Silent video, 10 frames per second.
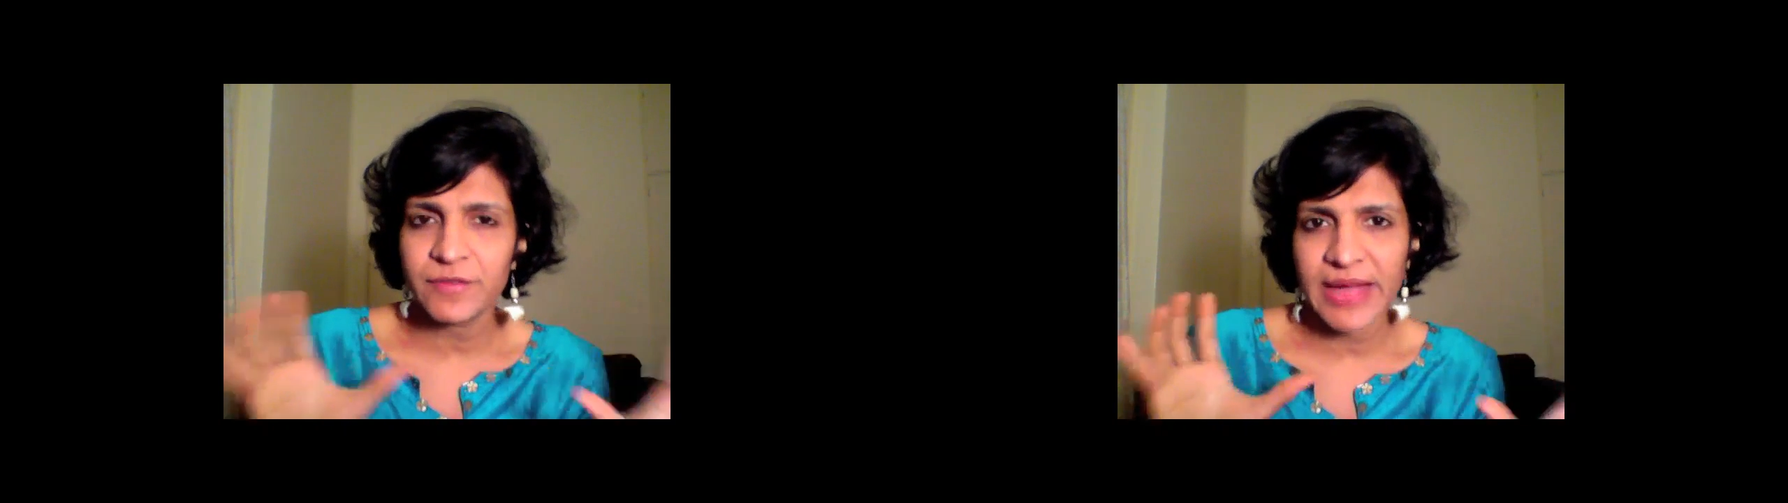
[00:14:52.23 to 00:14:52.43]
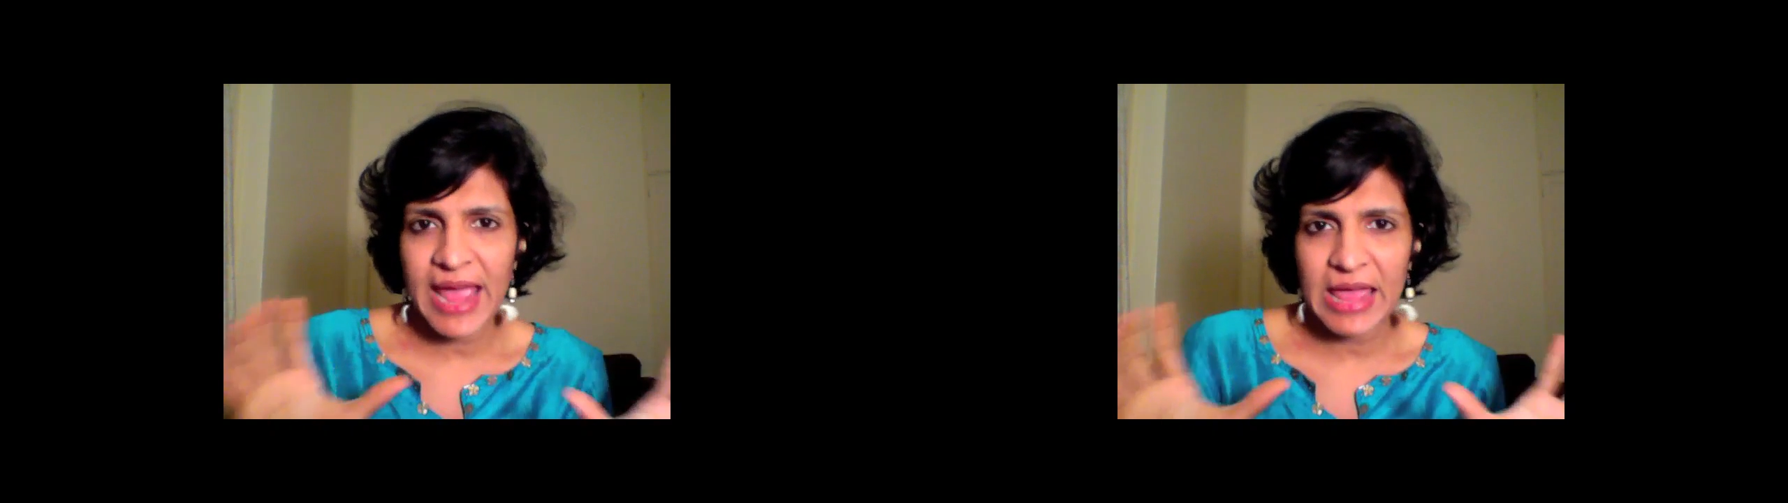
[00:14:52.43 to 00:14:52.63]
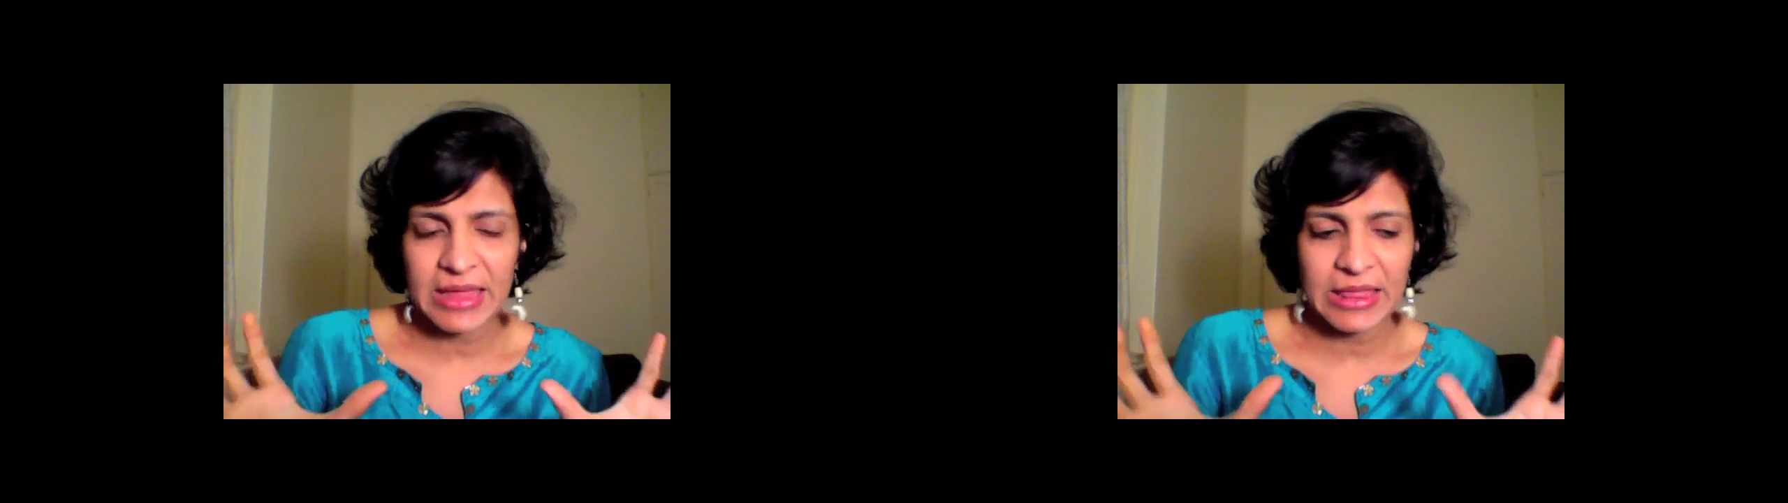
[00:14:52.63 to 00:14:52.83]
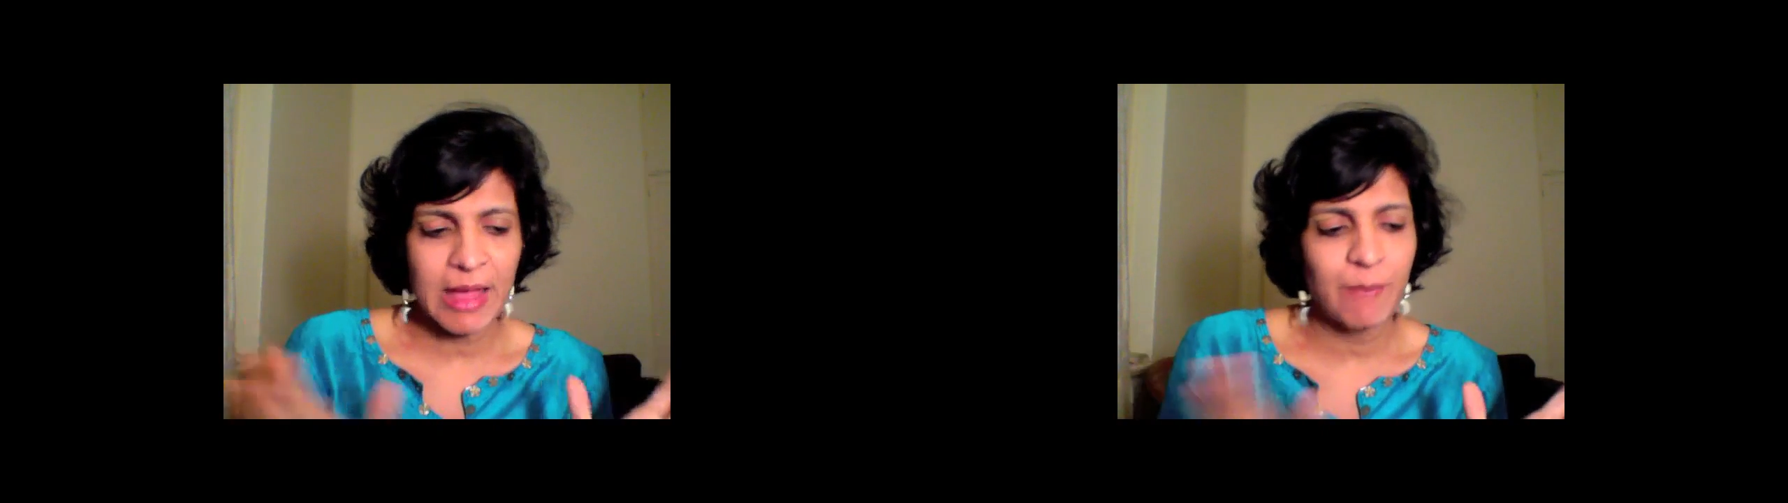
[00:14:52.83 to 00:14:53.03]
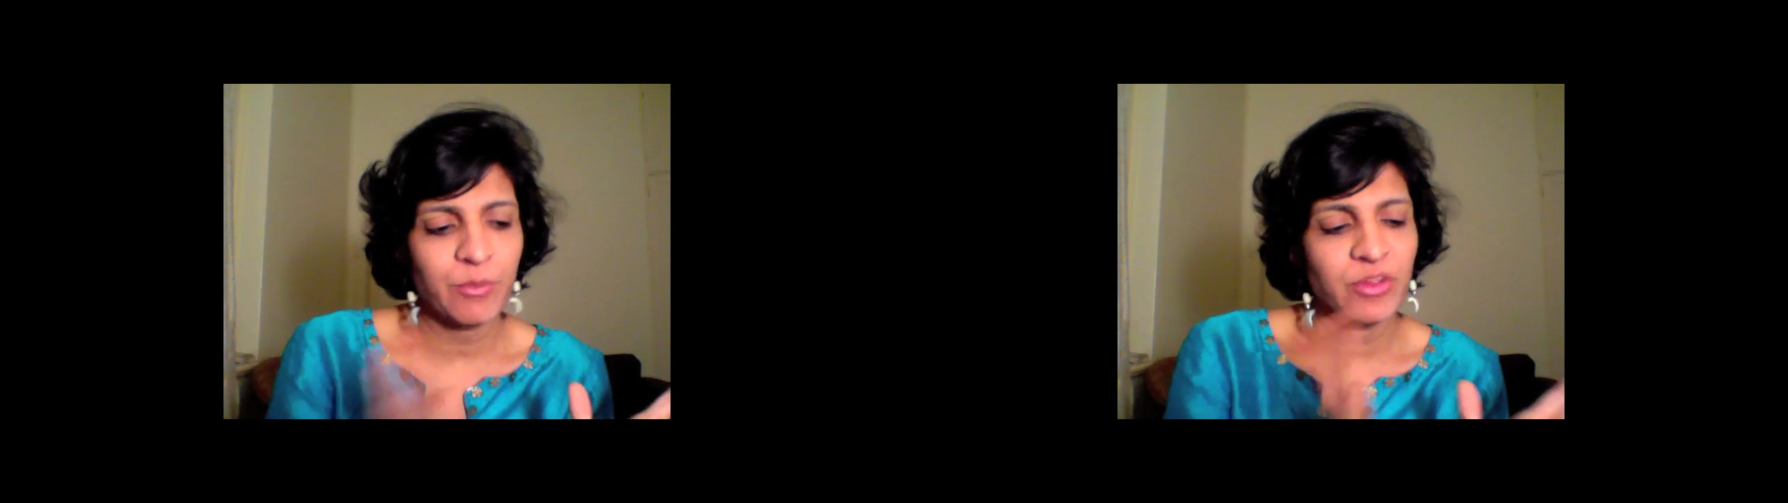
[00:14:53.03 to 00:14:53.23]
different case
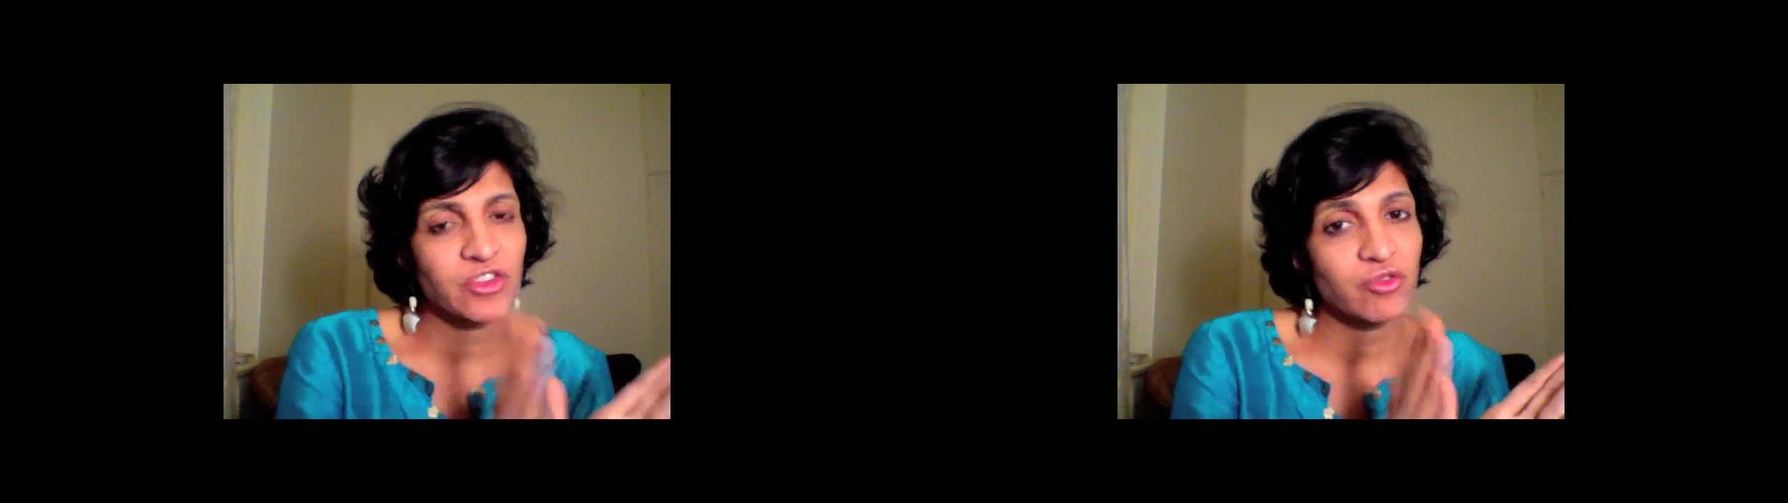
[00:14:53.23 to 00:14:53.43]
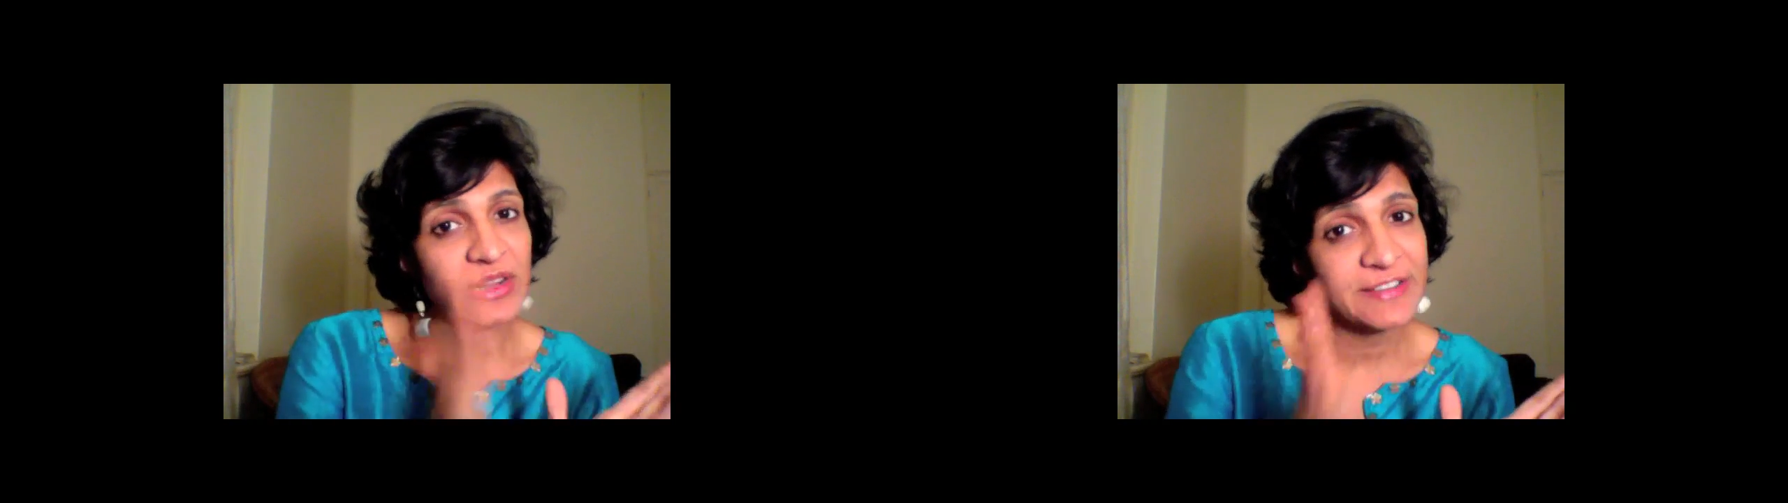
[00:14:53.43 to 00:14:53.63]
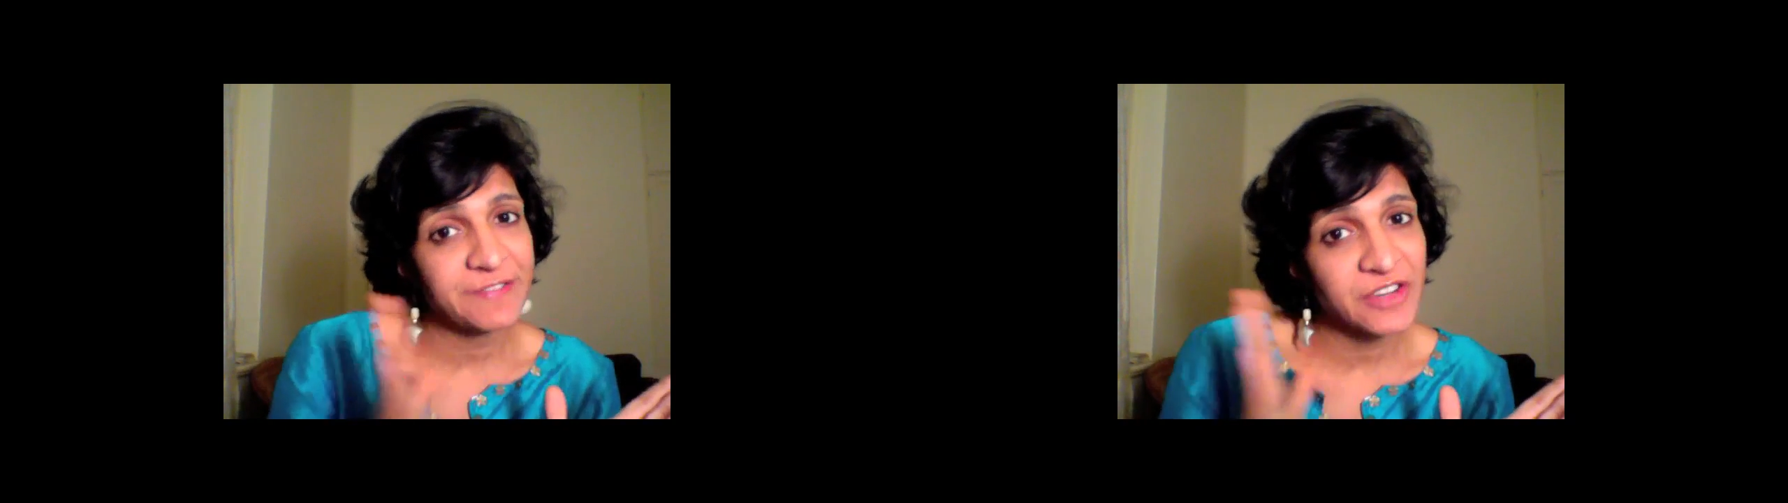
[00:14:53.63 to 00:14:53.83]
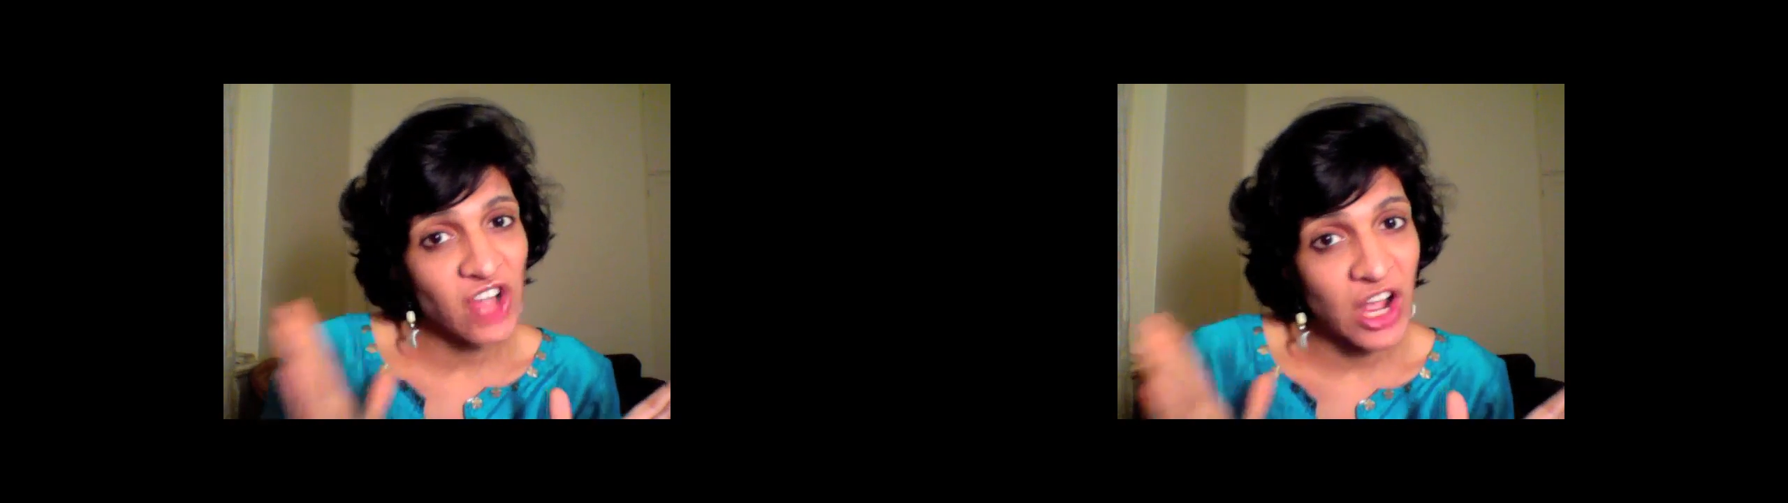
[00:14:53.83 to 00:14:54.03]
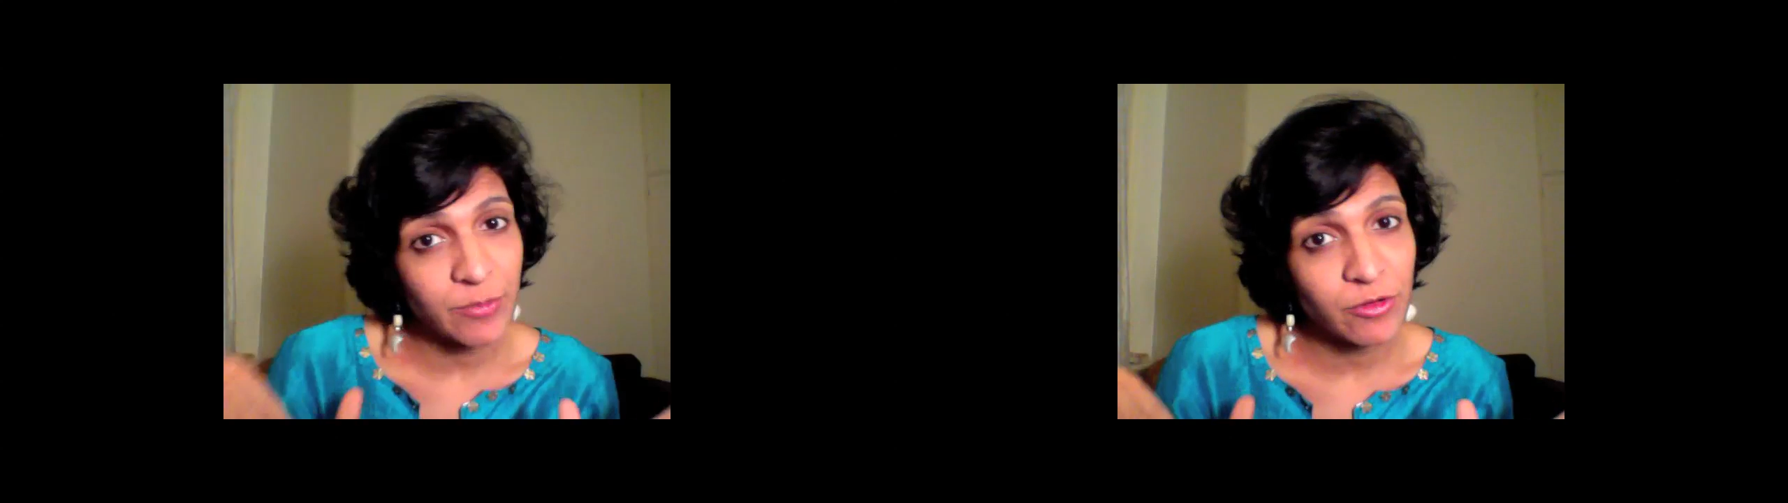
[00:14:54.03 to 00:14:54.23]
examples using
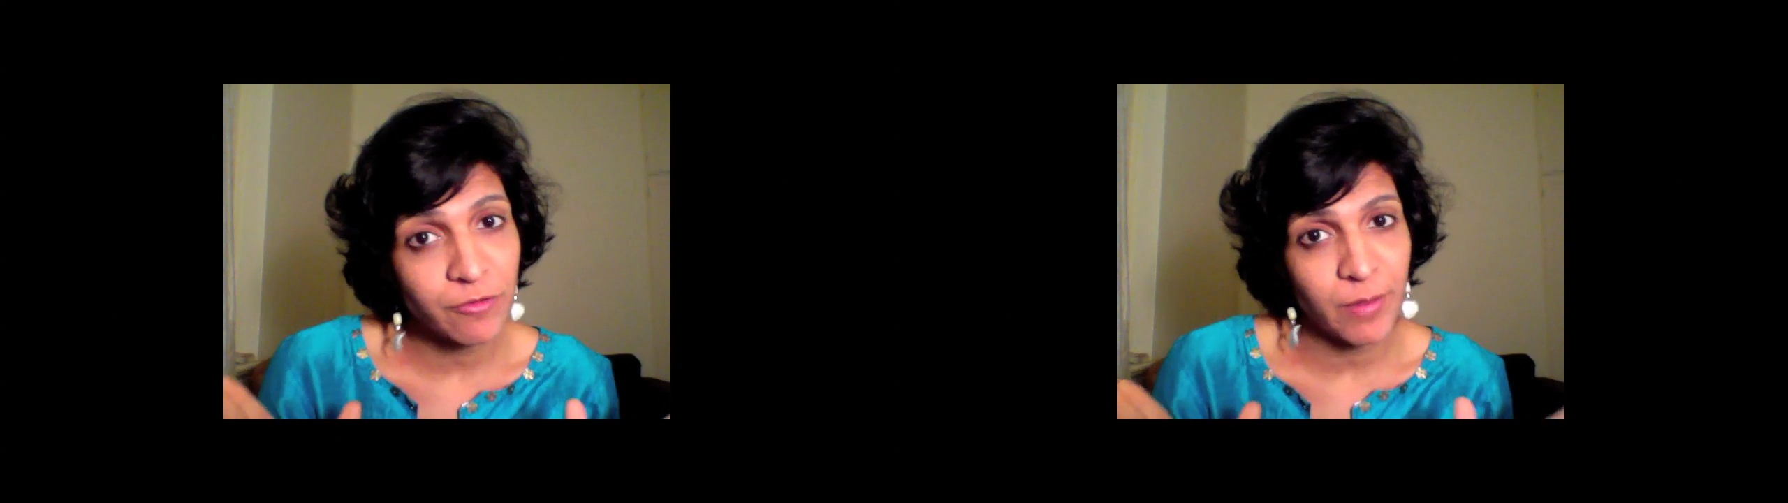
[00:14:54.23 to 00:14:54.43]
different types